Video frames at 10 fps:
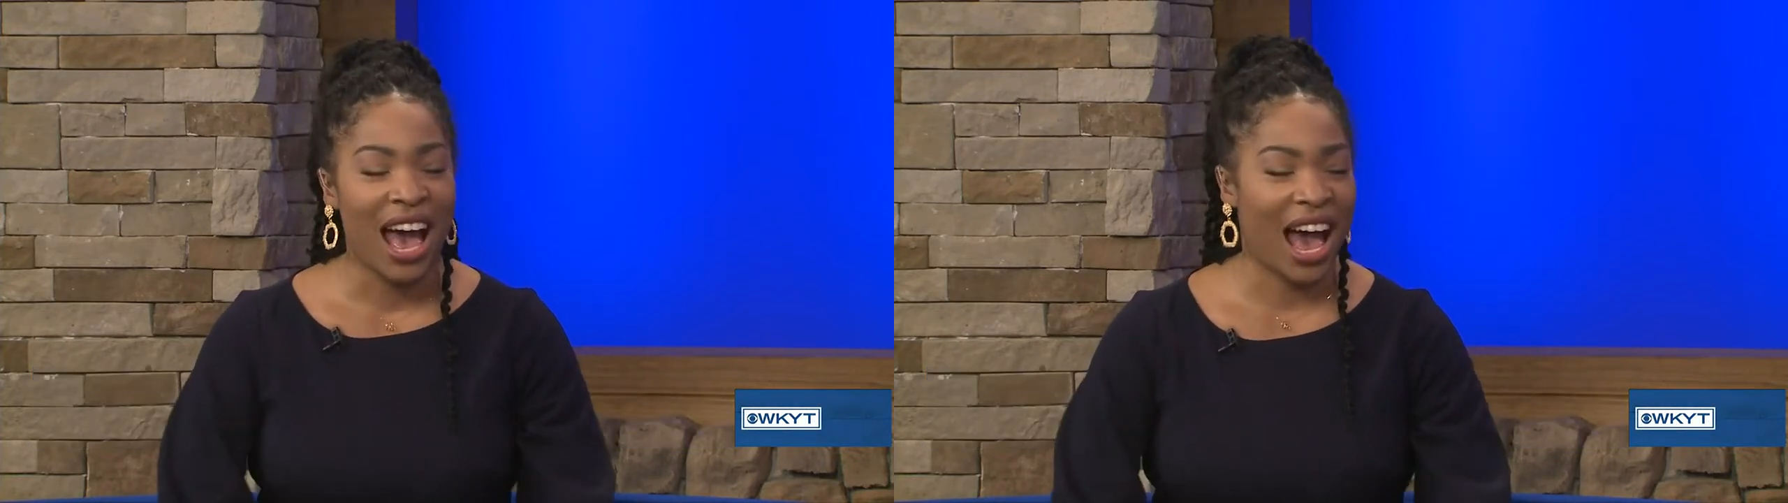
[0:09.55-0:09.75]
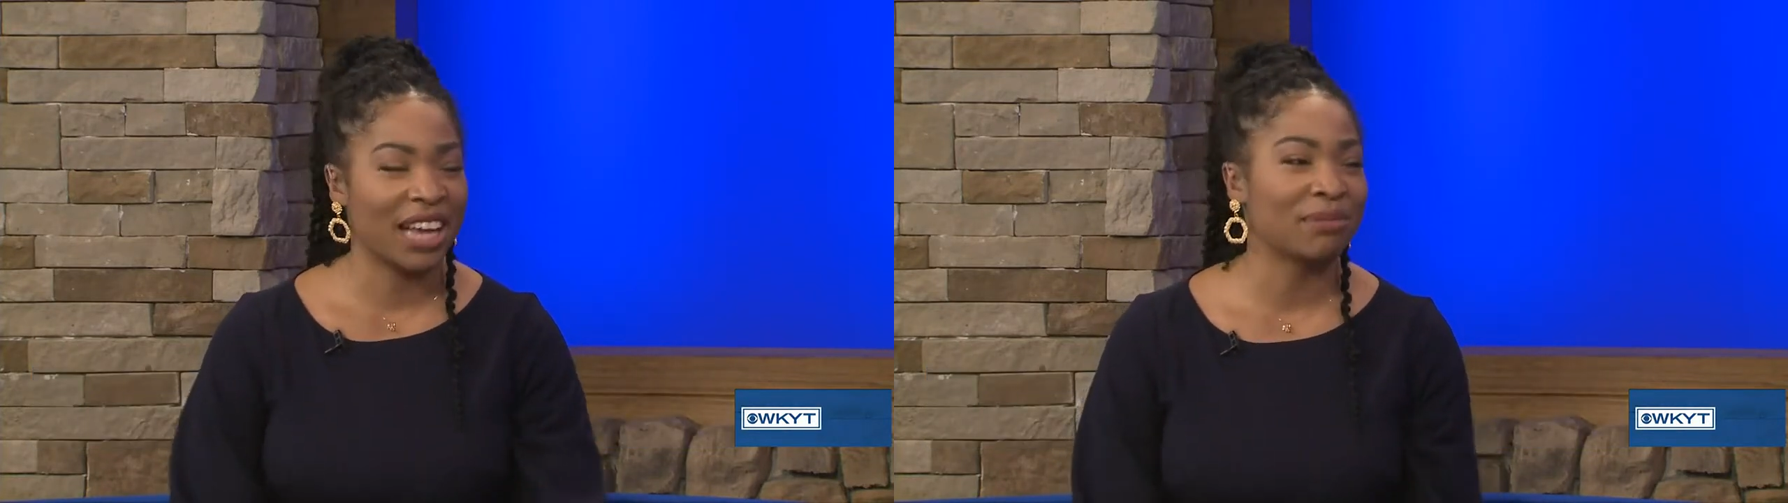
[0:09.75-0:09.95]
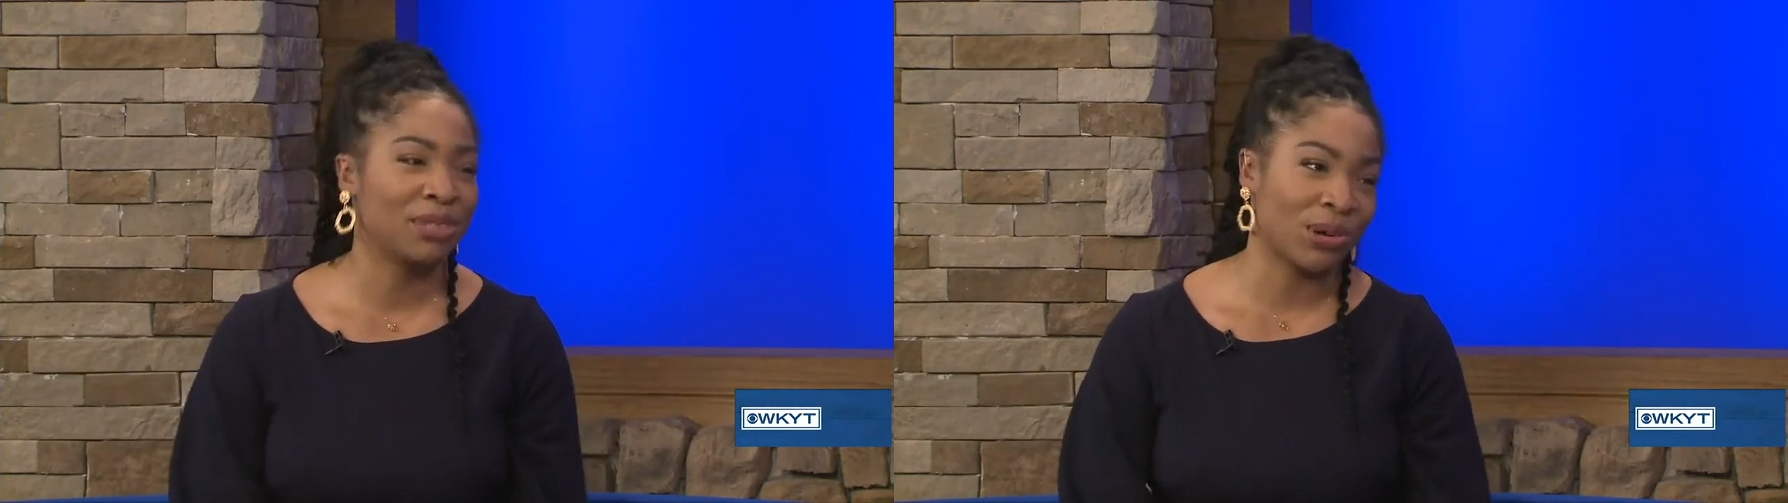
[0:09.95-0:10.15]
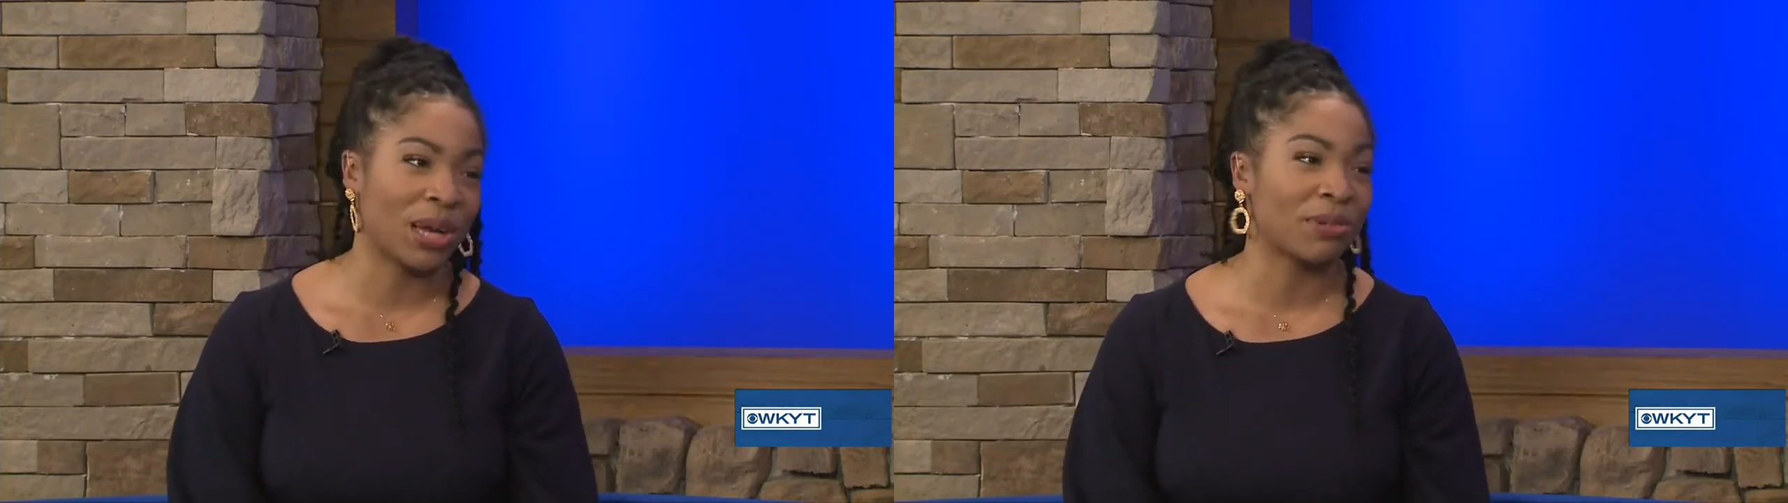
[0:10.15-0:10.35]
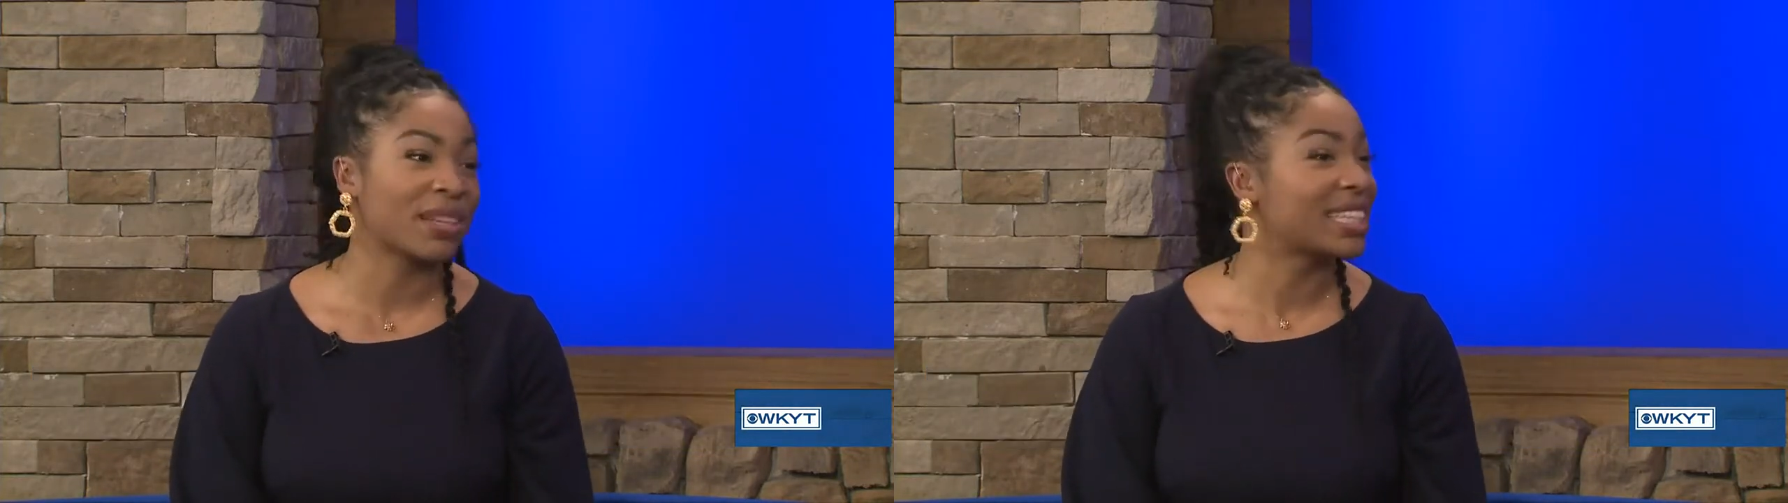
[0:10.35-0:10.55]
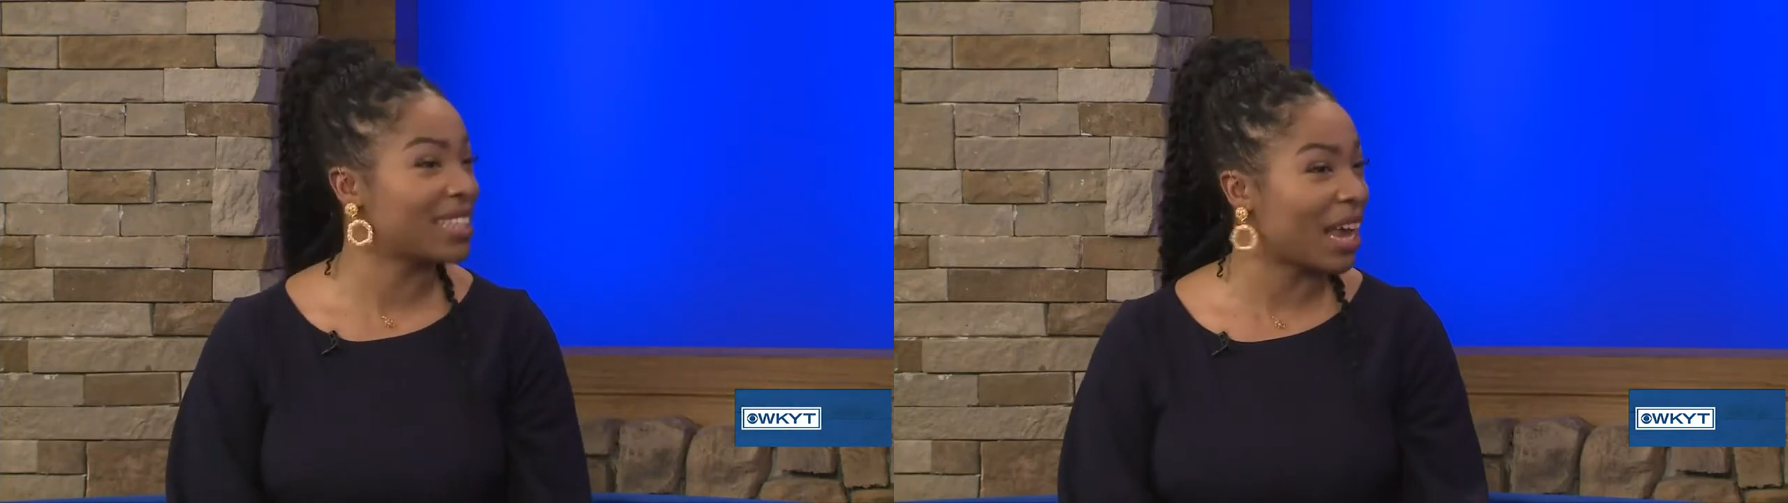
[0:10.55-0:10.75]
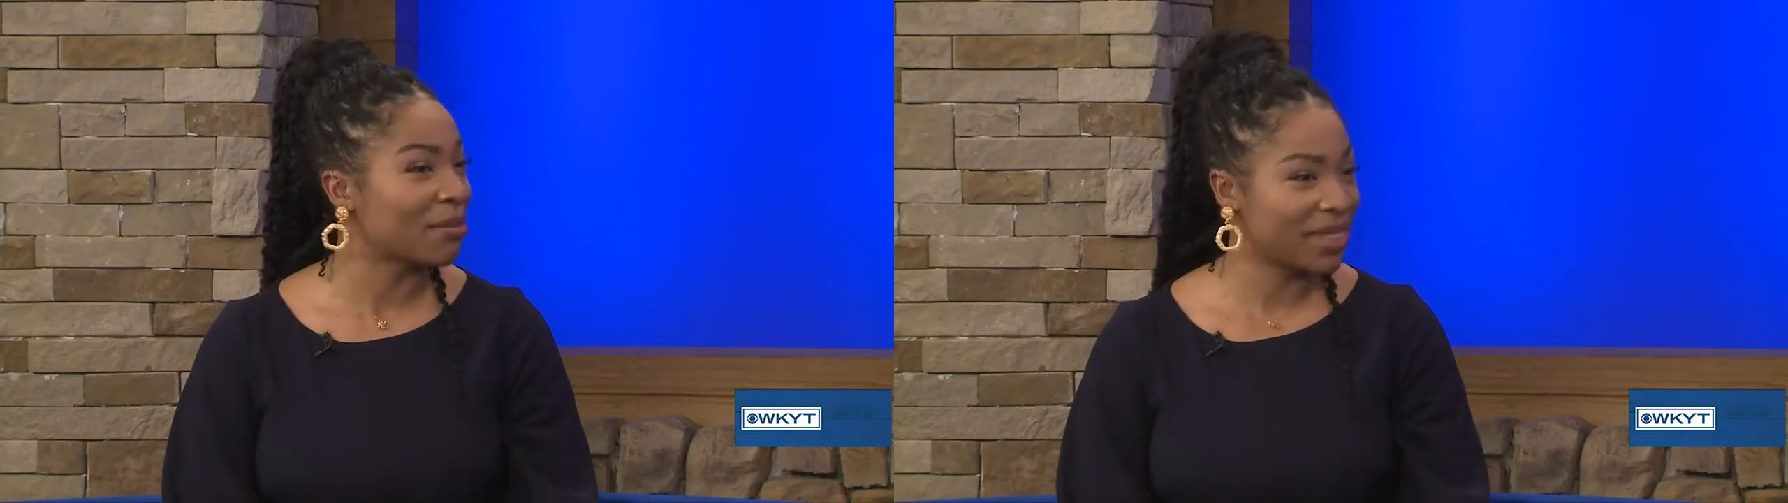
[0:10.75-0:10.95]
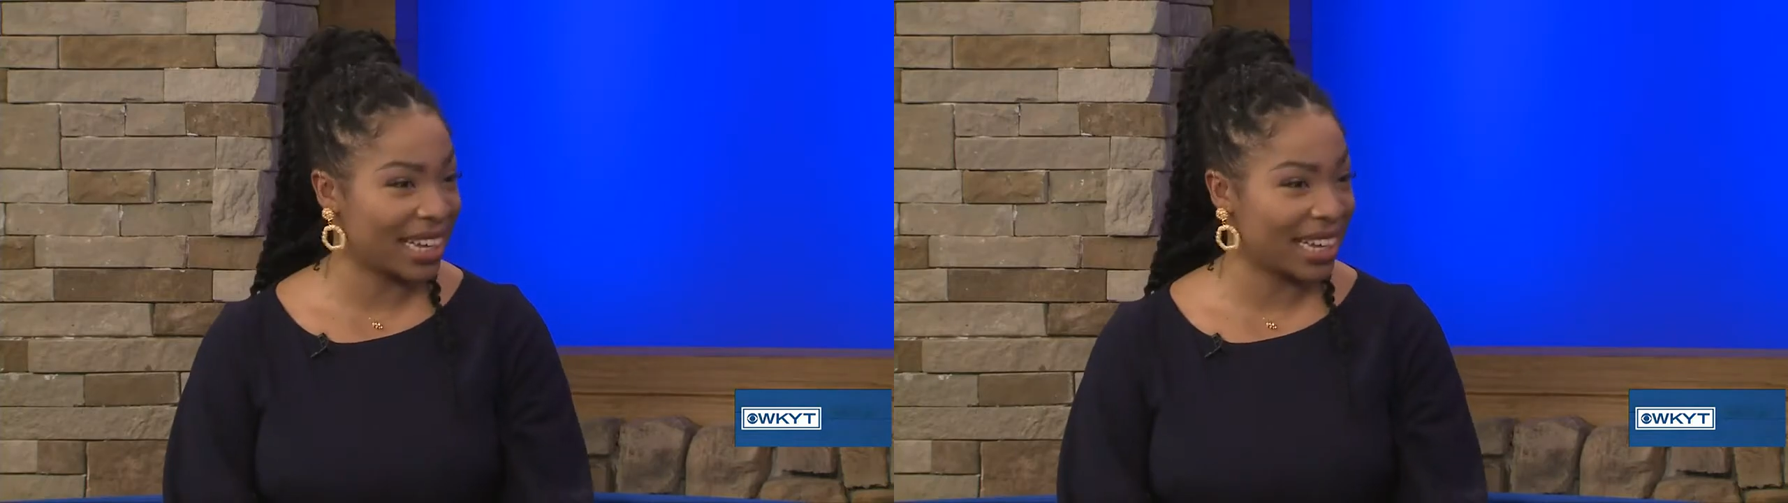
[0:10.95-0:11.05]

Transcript: I am joined with Sam